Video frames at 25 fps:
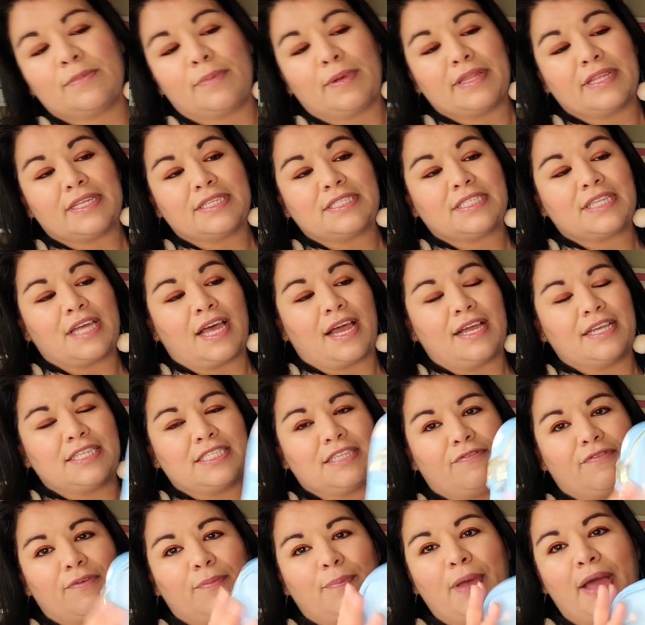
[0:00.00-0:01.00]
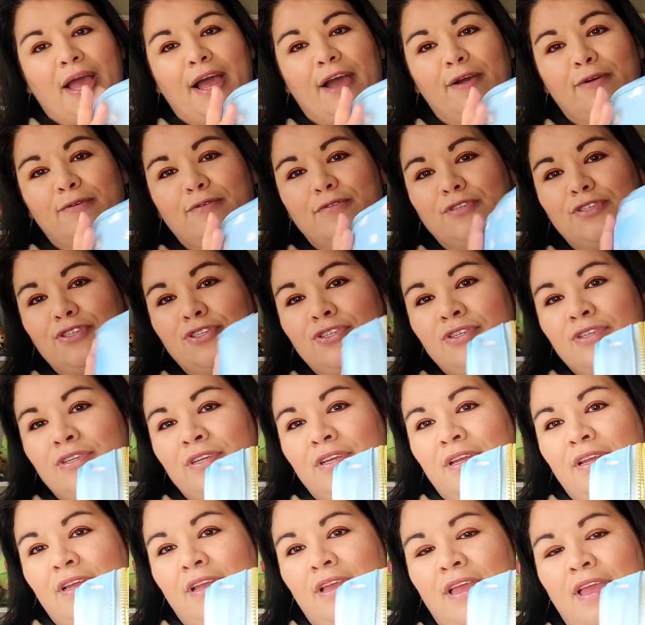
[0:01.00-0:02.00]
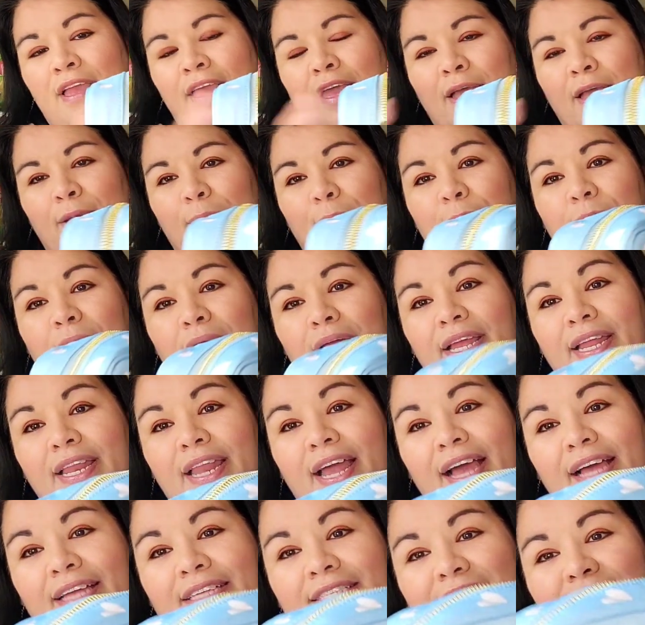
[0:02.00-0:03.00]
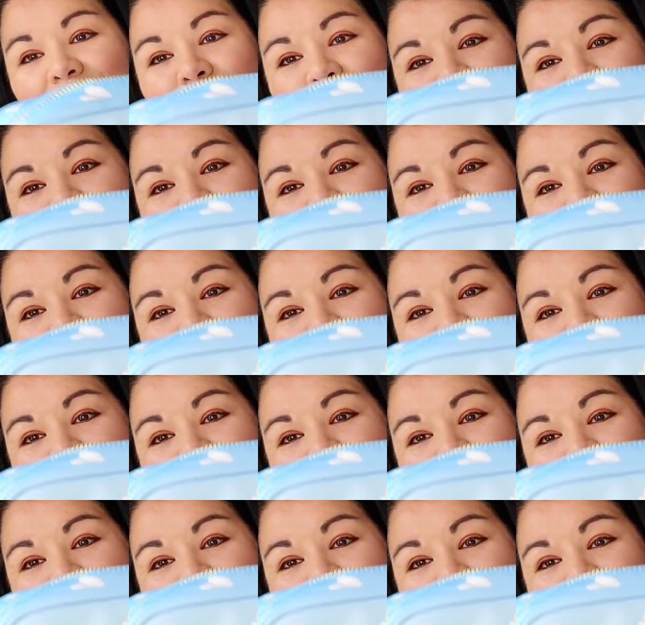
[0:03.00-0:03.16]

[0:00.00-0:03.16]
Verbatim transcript: is about the size of a pouch. But it has